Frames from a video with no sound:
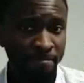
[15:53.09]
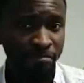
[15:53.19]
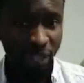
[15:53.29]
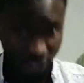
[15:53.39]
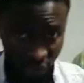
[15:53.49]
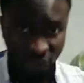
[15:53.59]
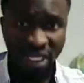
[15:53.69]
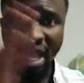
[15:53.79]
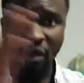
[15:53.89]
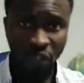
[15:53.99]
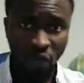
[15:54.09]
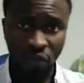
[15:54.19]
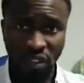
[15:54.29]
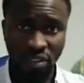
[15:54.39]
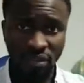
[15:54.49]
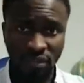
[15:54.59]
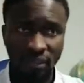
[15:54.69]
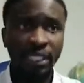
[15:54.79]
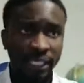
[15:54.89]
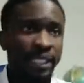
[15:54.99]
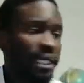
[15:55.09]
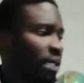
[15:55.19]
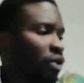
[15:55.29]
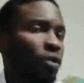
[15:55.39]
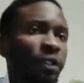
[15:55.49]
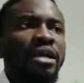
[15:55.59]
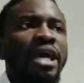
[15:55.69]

Do you see how it goes? Good.